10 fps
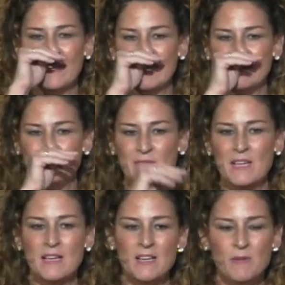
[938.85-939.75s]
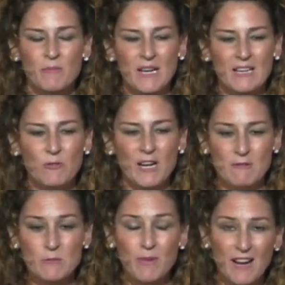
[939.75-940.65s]
Um, but when I
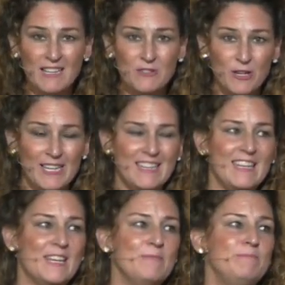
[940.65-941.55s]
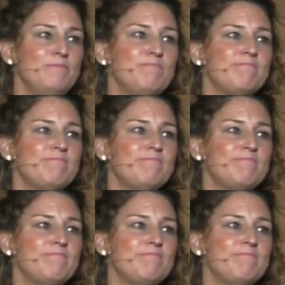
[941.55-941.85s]
was potty training him,